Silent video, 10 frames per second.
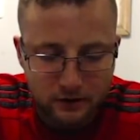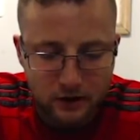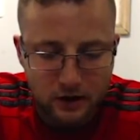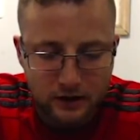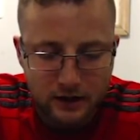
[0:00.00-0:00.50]

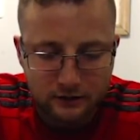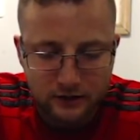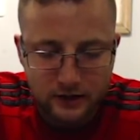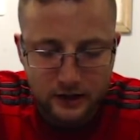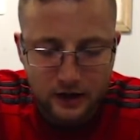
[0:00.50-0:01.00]
along
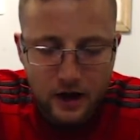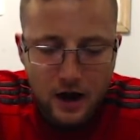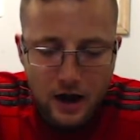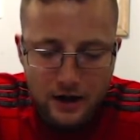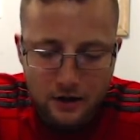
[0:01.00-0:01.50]
nicely here.
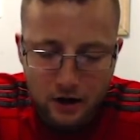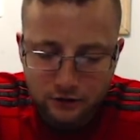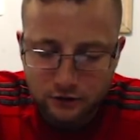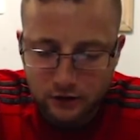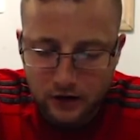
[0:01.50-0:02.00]
Uh,
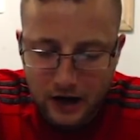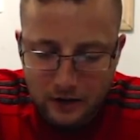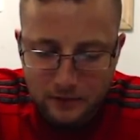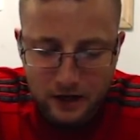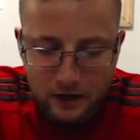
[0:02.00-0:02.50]
not sure
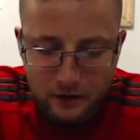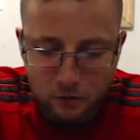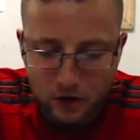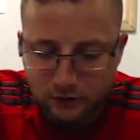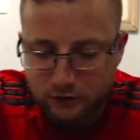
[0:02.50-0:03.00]
how many other
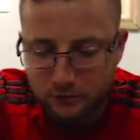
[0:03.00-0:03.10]
ones you'll